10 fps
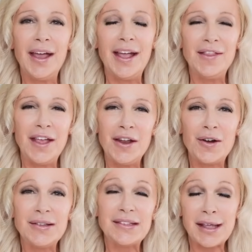And then
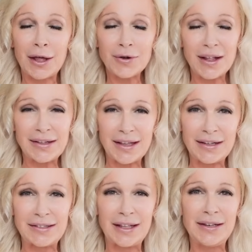on Saturdays,
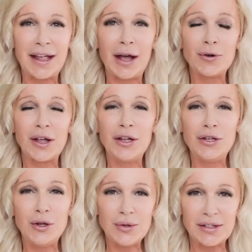I send out a
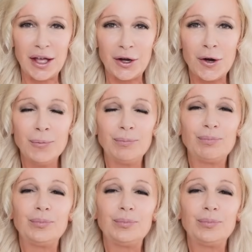newsletter.